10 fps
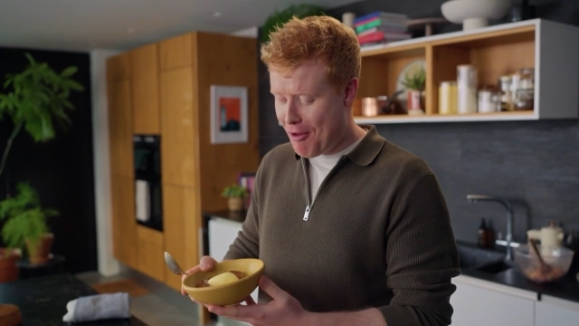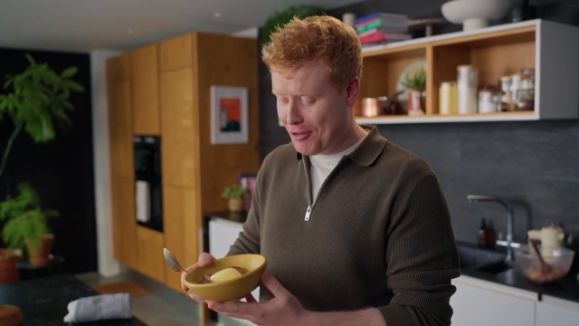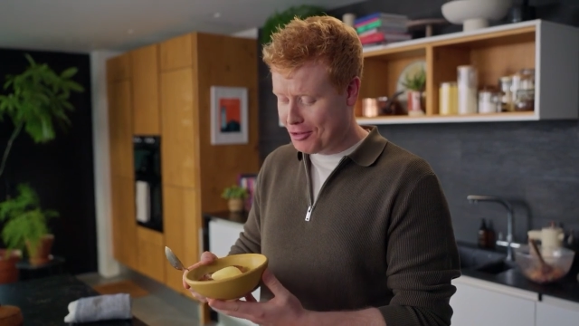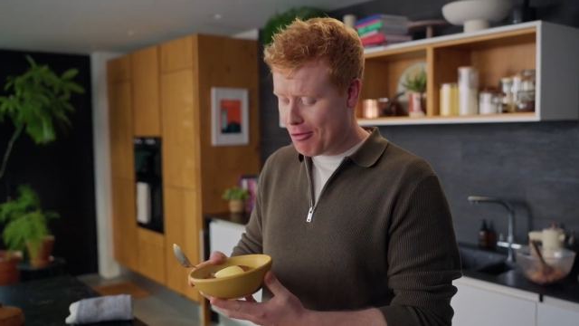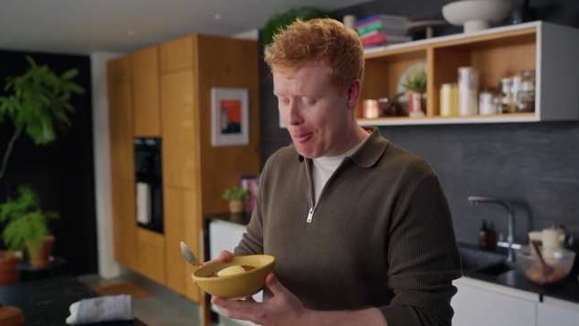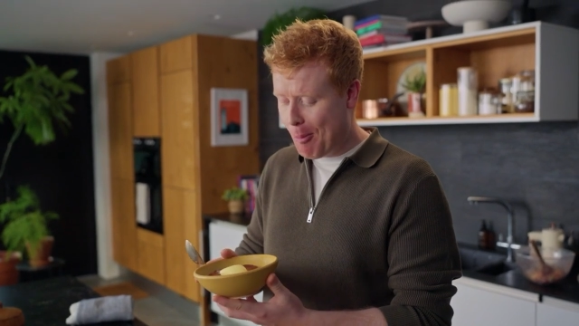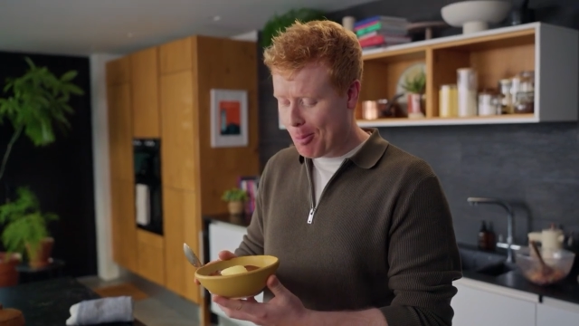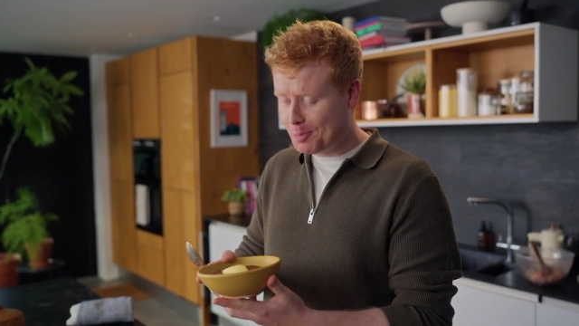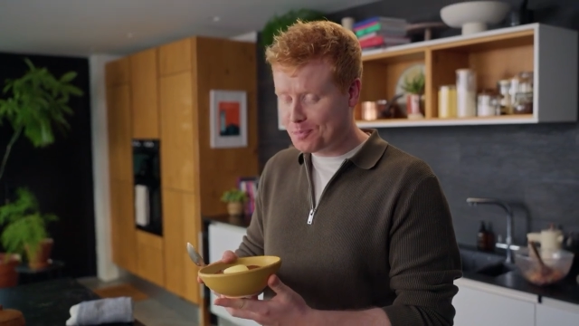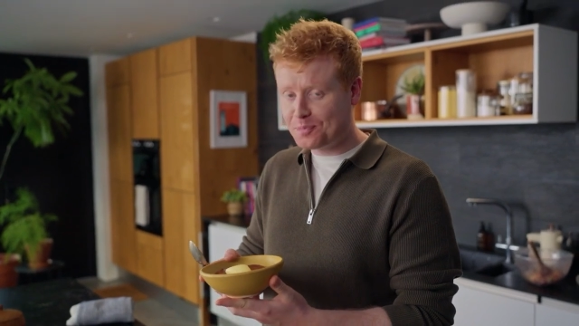is
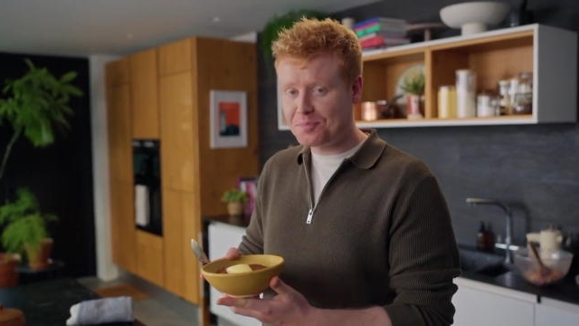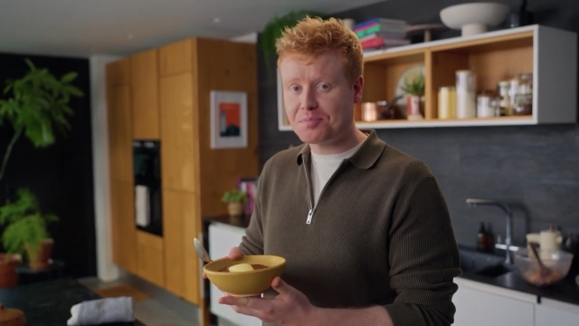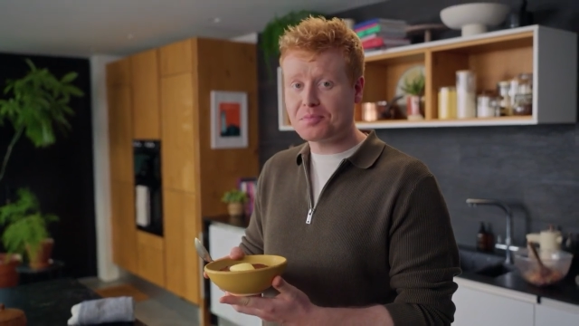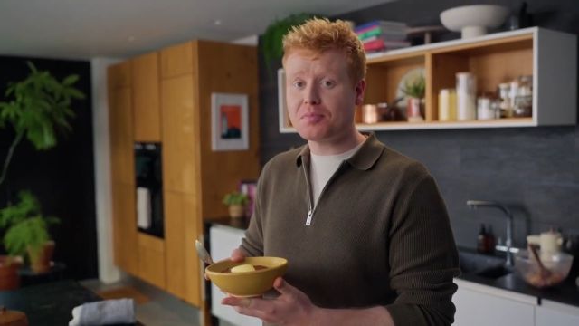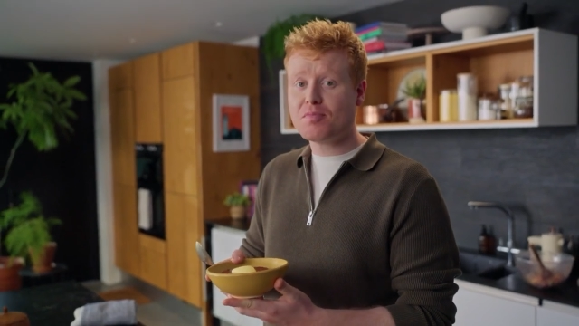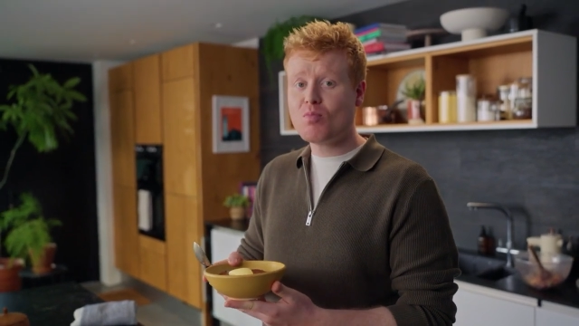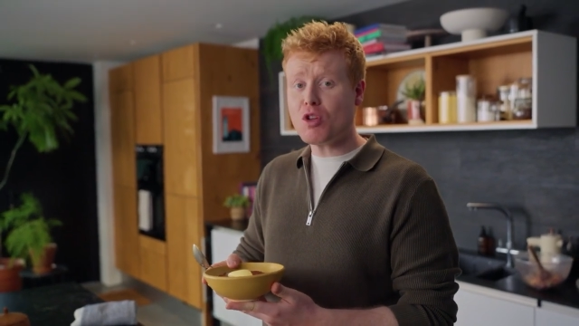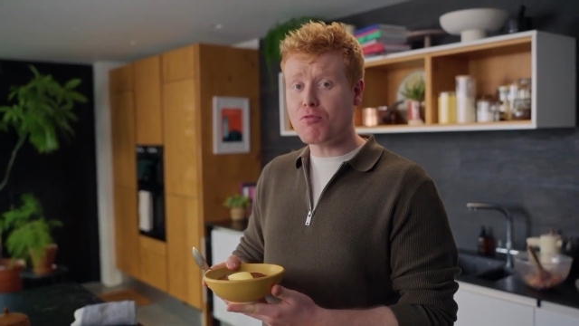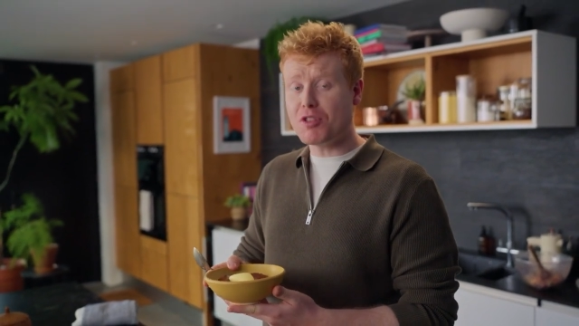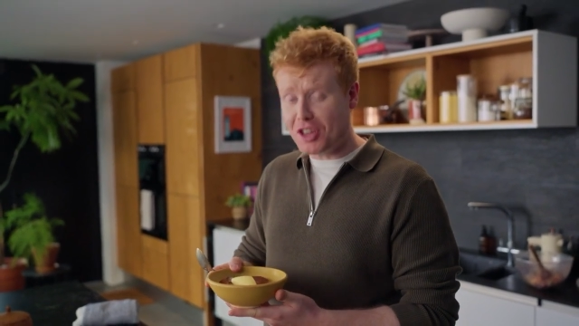
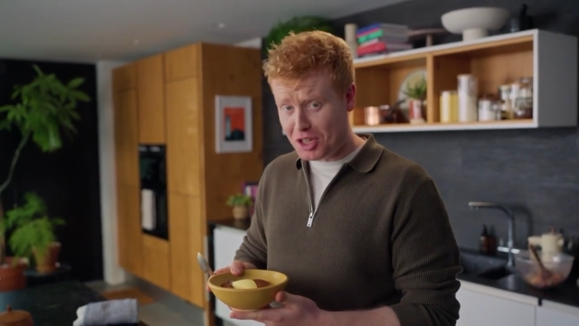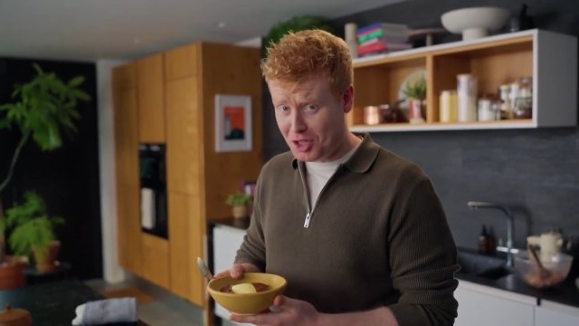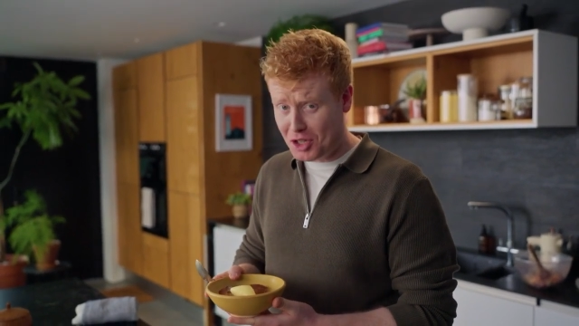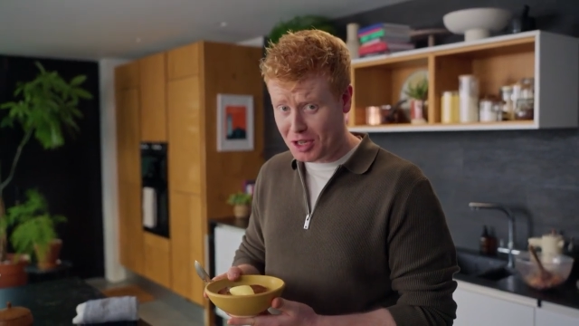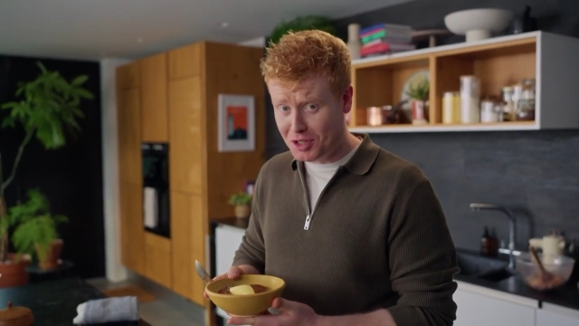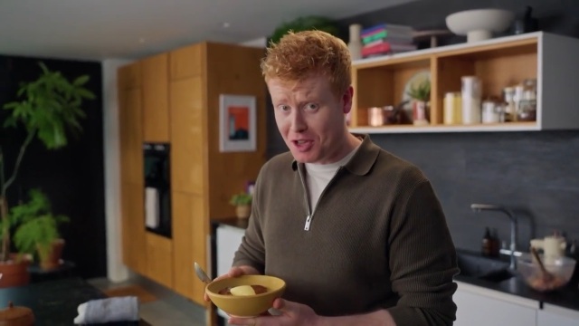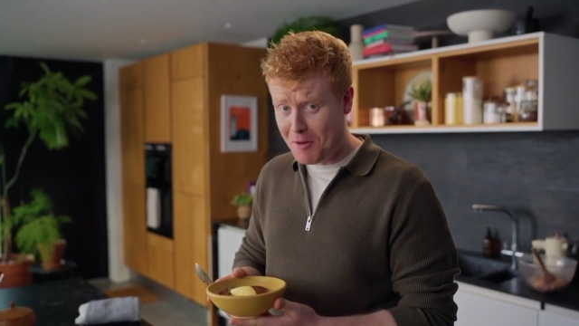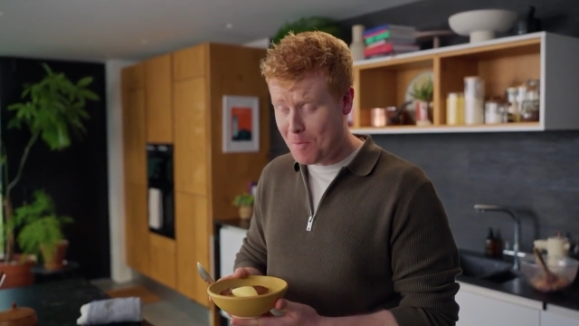ridiculously tasty.